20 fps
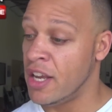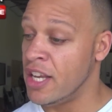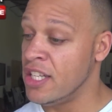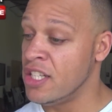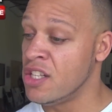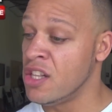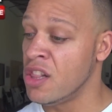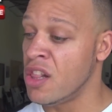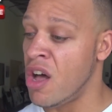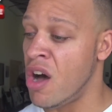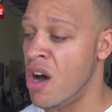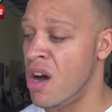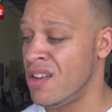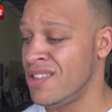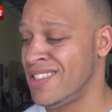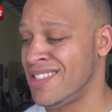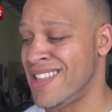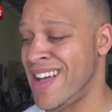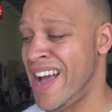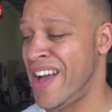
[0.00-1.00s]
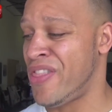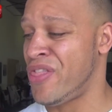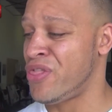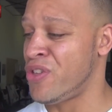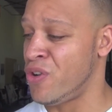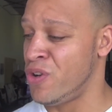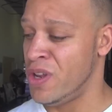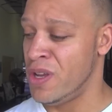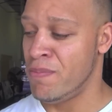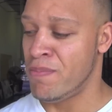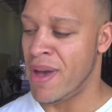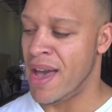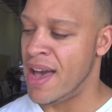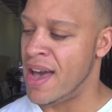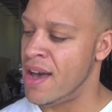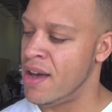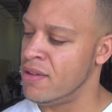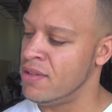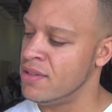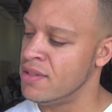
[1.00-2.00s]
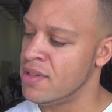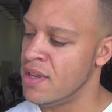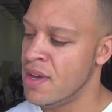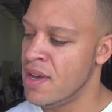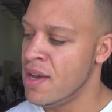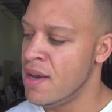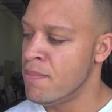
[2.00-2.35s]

He's lost like 30 pounds.